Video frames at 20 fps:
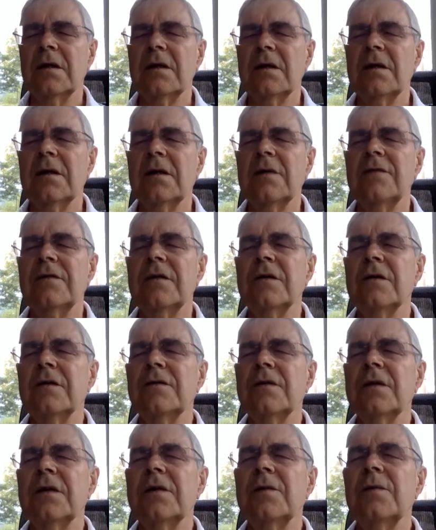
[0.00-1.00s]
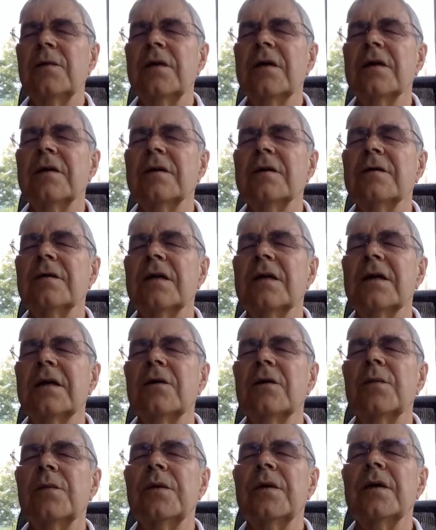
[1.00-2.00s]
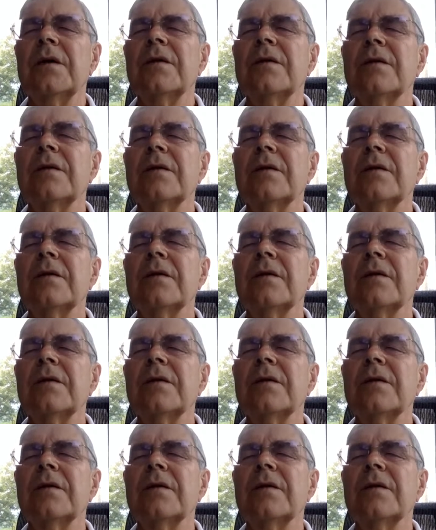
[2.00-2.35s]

lifting on the in-breath and the out-breath,